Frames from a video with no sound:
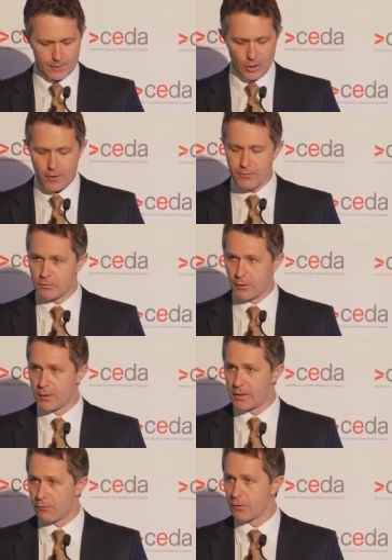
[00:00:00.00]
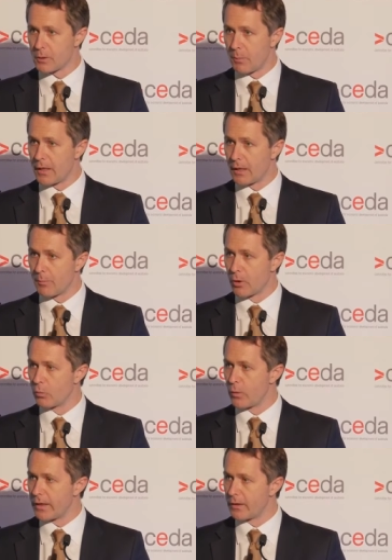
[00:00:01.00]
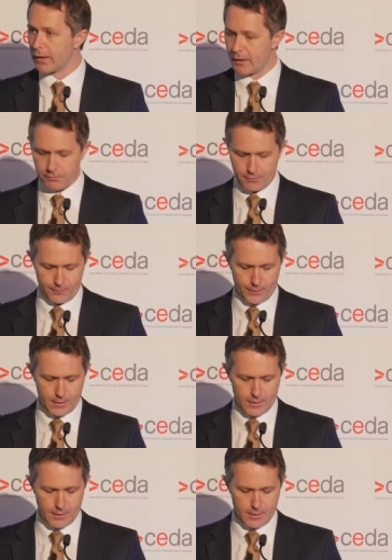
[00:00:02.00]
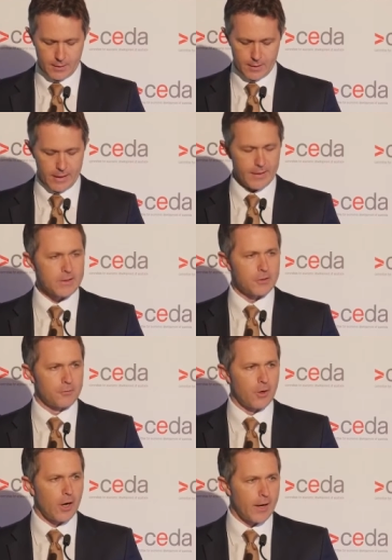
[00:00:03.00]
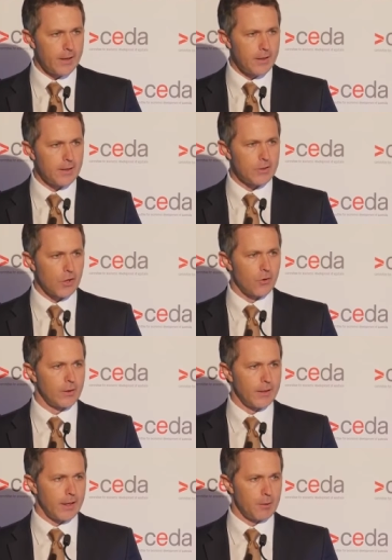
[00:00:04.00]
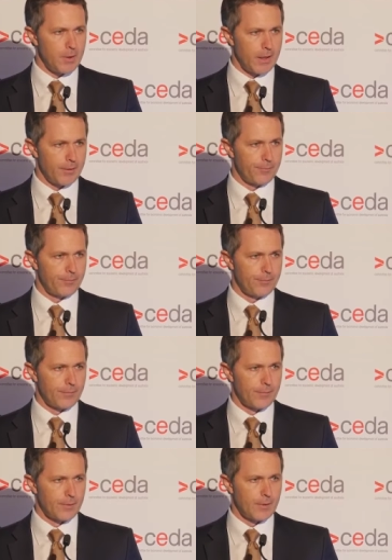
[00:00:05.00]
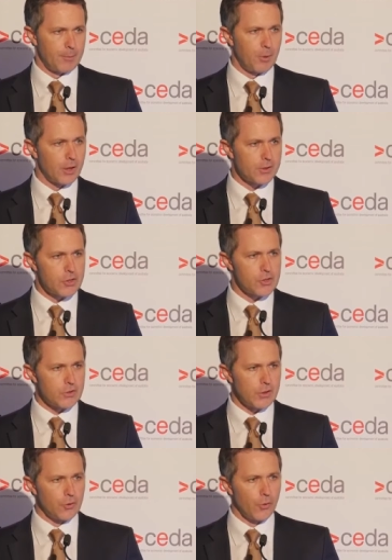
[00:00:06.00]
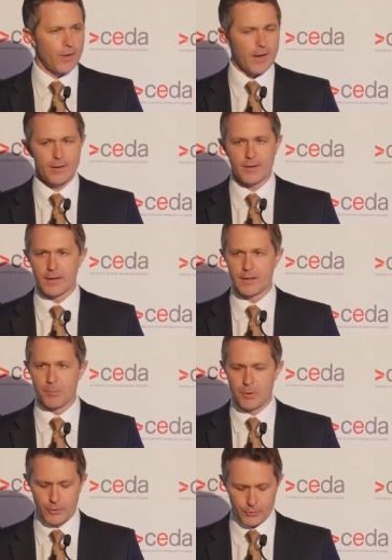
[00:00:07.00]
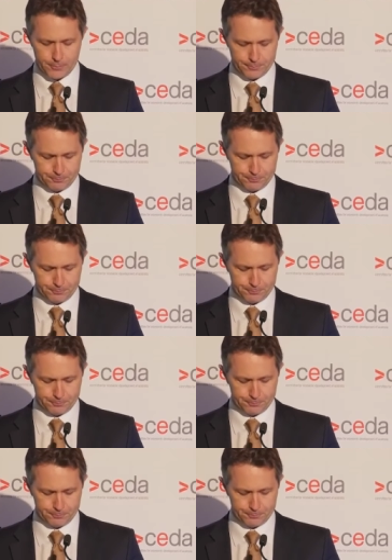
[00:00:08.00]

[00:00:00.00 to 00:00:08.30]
Life is very different depending upon where you live. And that divide is only getting bigger. And politicians ignore that at their peril.